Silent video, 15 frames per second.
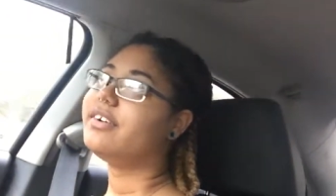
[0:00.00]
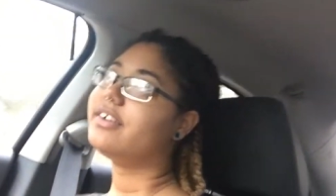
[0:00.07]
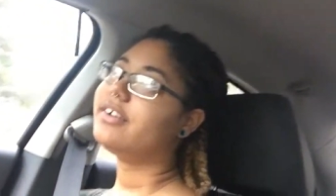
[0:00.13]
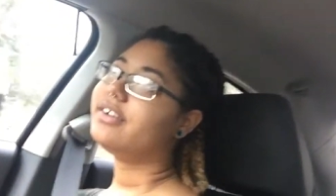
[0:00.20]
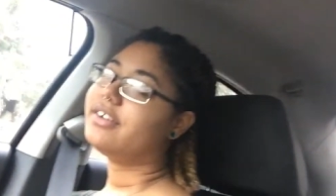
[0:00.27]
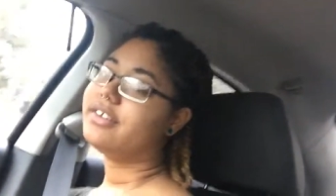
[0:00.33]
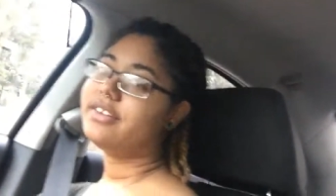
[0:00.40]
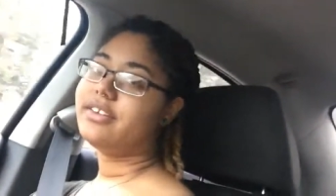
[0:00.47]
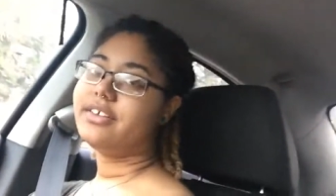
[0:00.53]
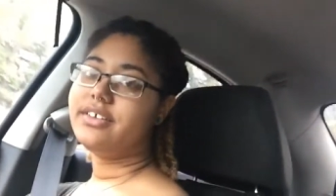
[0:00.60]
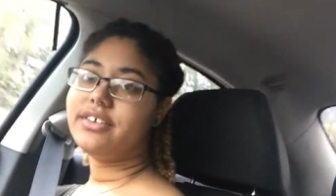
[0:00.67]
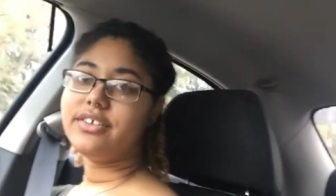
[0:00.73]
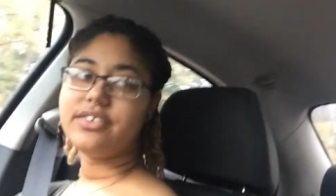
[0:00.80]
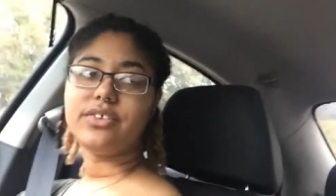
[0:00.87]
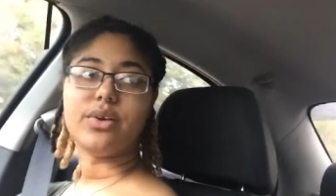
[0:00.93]
You know,
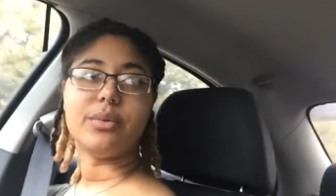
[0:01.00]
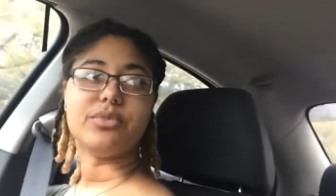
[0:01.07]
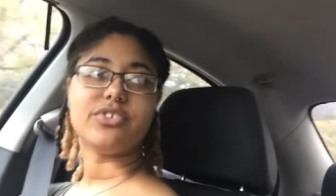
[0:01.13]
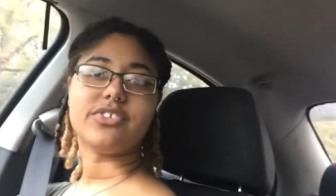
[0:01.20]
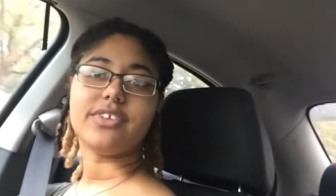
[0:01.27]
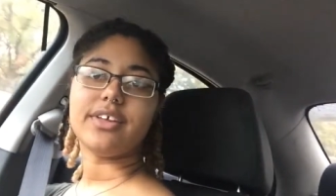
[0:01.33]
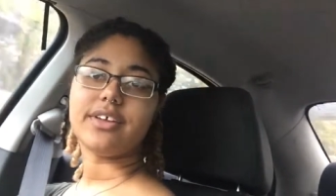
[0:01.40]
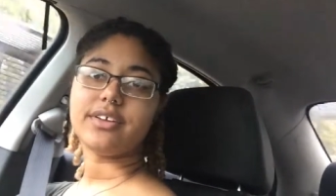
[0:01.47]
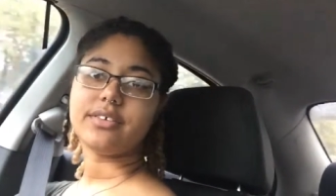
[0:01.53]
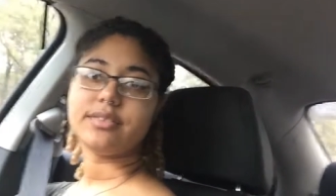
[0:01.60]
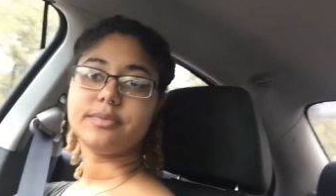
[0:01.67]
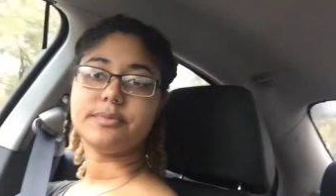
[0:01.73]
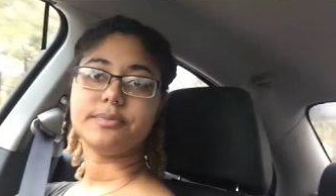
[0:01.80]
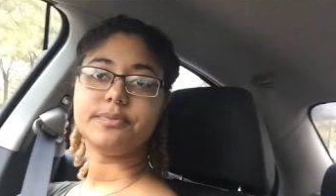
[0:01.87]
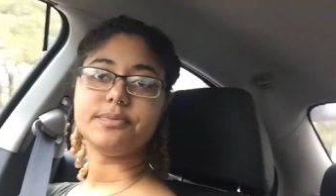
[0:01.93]
so when I hear like, spring,
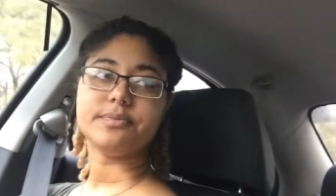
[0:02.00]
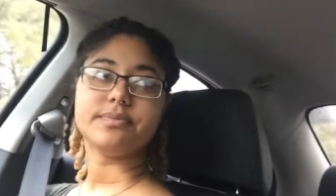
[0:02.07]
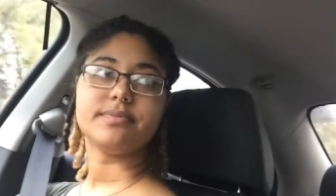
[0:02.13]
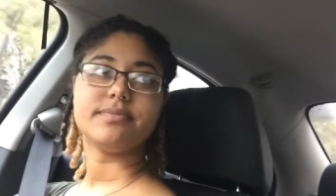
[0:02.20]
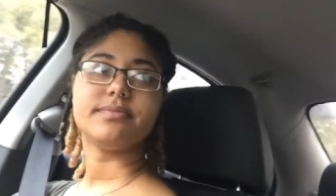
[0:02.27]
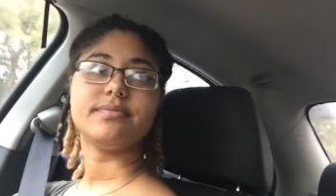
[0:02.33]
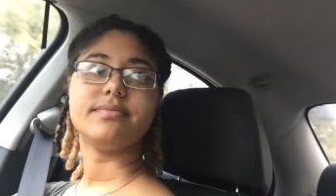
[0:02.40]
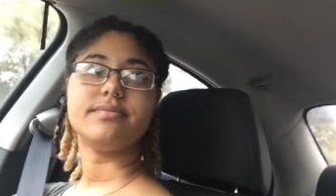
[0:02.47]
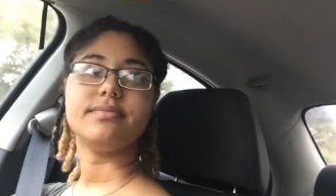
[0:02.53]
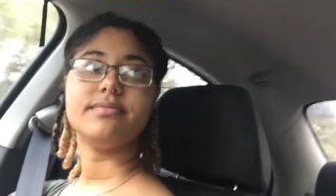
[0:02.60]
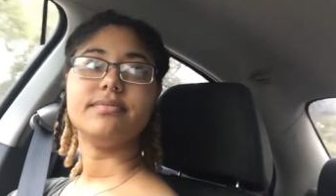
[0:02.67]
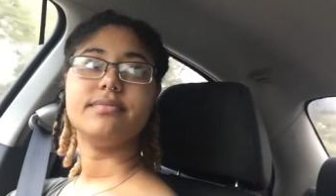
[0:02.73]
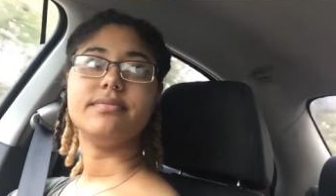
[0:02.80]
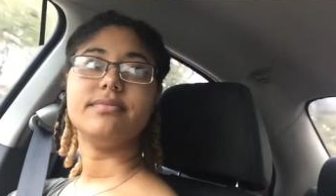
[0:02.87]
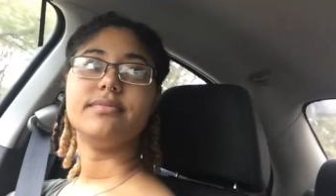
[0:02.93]
I'm just like
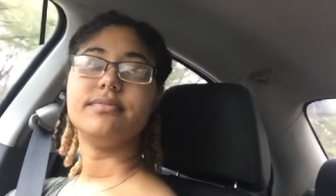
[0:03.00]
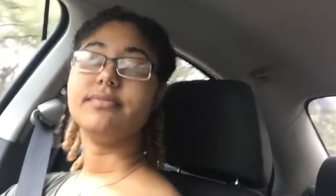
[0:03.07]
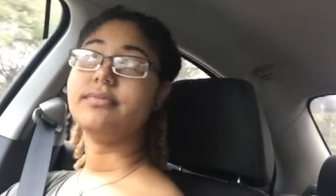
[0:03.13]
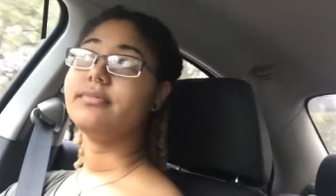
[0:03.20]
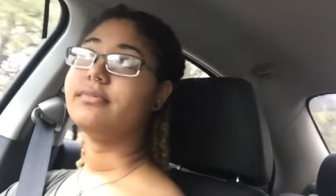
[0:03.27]
February.